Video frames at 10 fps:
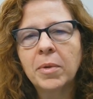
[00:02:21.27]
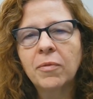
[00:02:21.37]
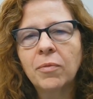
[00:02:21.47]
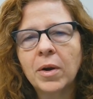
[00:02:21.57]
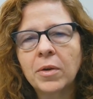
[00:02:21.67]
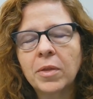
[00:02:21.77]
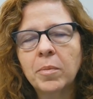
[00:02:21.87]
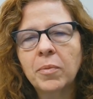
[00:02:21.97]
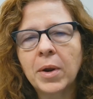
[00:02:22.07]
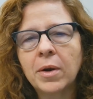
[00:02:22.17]

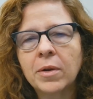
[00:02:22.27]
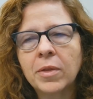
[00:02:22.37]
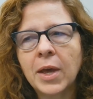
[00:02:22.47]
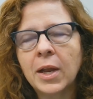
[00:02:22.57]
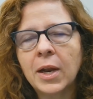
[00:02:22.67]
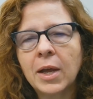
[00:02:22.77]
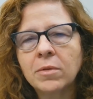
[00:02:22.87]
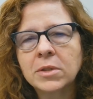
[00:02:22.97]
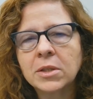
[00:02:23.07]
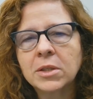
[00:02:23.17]
Prior to that, I
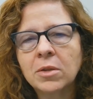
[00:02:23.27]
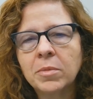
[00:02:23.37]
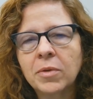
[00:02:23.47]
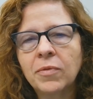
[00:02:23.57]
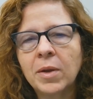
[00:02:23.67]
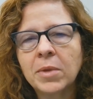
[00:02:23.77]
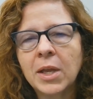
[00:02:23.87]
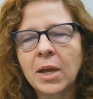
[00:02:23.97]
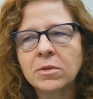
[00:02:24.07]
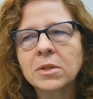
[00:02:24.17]
was at Tillamook Family
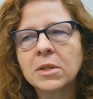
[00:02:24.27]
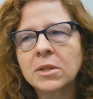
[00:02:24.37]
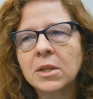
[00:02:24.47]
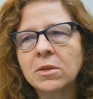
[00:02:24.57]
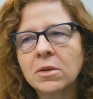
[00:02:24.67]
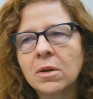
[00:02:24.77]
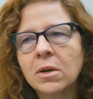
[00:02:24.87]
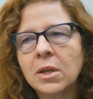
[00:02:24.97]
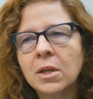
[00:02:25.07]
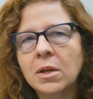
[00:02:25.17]
Counseling Center
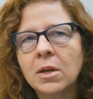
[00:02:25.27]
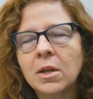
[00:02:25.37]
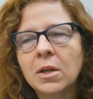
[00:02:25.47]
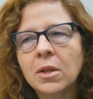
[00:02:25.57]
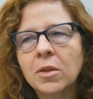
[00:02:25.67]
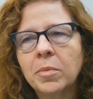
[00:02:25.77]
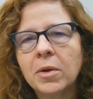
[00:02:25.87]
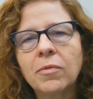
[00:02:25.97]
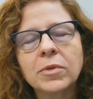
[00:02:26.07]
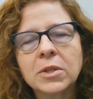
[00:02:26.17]
in the
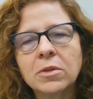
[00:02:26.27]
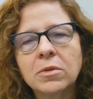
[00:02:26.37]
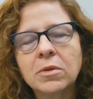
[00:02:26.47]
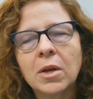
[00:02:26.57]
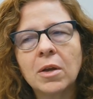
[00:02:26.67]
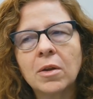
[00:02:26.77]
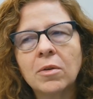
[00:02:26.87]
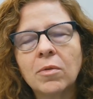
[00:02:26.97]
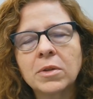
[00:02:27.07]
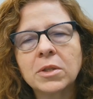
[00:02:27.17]
beautiful
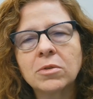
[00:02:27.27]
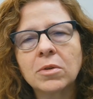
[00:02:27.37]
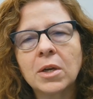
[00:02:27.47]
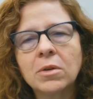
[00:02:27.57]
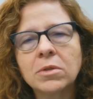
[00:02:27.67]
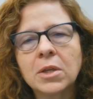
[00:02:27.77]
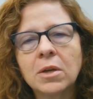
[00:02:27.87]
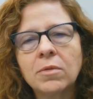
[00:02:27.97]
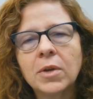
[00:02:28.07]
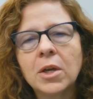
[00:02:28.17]
north central coast
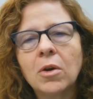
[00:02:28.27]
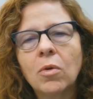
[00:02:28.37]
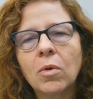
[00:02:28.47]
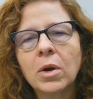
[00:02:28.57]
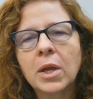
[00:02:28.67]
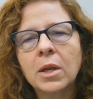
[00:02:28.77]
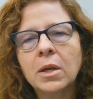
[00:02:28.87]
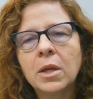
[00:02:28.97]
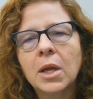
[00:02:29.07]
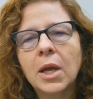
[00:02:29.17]
of
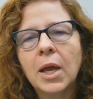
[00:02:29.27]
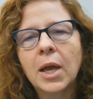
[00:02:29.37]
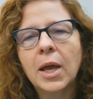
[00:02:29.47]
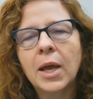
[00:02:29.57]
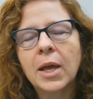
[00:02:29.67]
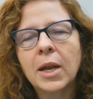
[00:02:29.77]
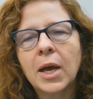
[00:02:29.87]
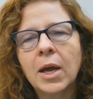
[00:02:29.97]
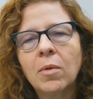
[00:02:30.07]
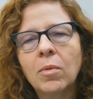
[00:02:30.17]
Oregon, and
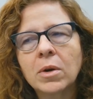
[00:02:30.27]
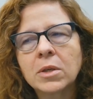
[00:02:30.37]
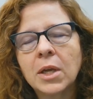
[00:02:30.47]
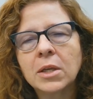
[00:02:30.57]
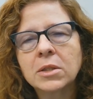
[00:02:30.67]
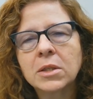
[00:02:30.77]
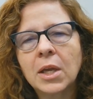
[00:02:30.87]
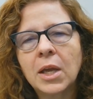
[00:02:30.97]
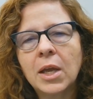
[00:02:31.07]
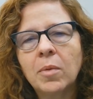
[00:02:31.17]
I worked as
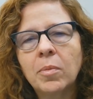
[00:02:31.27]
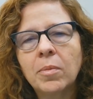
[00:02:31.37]
I